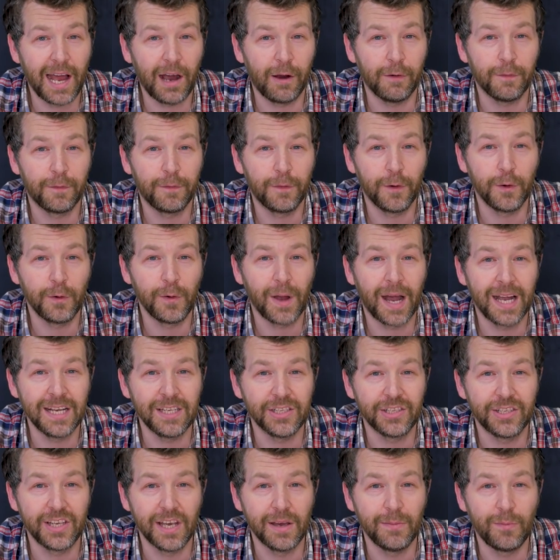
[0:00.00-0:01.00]
out through
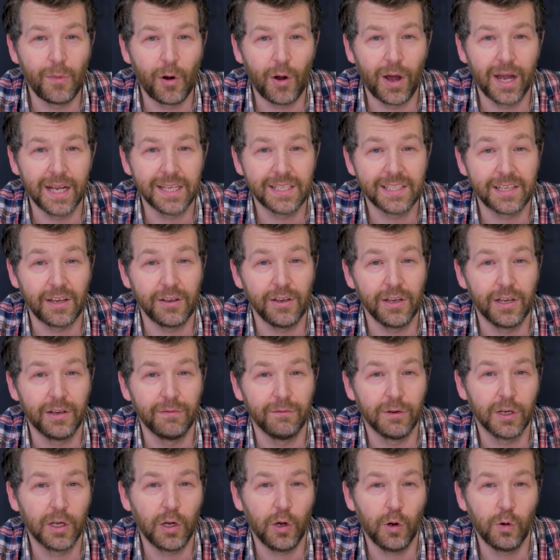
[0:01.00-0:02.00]
HDMI so you
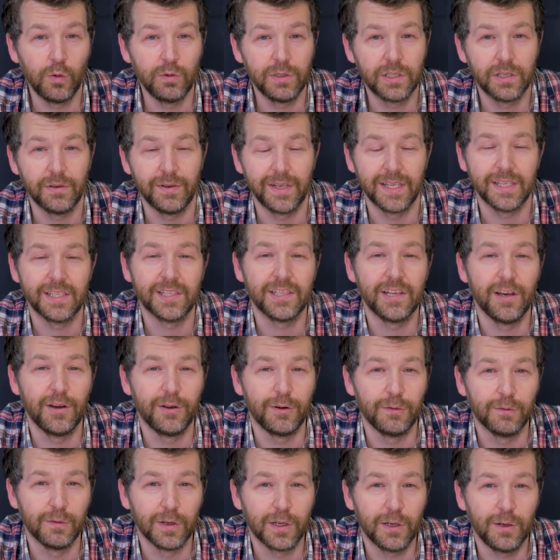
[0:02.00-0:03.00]
can record to an
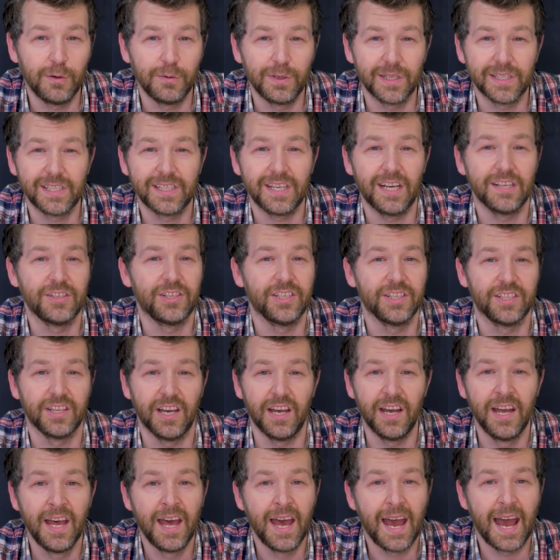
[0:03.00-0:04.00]
external recorder such as
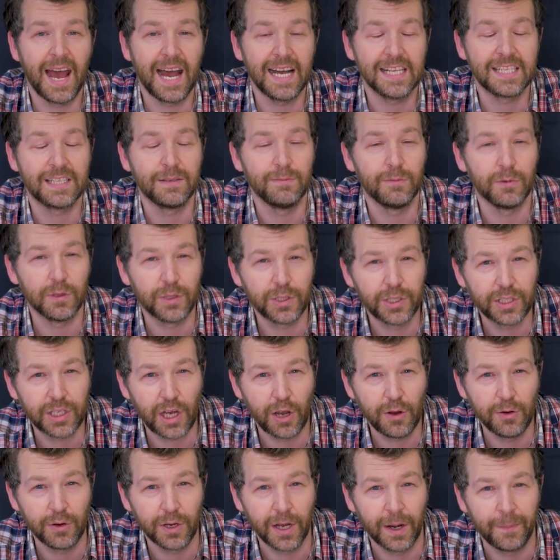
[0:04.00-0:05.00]
an Atomos
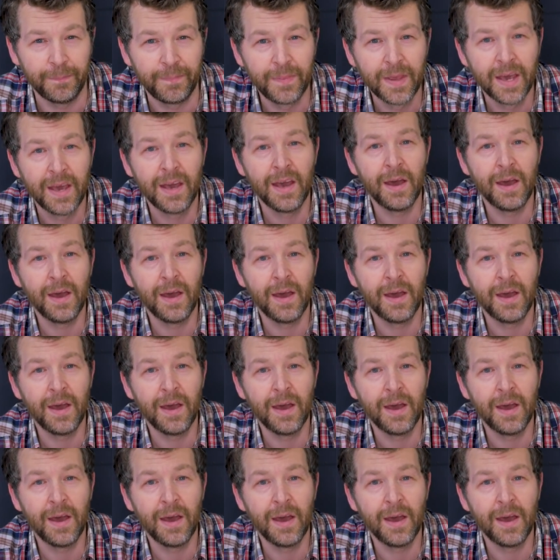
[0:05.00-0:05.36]
Shogun.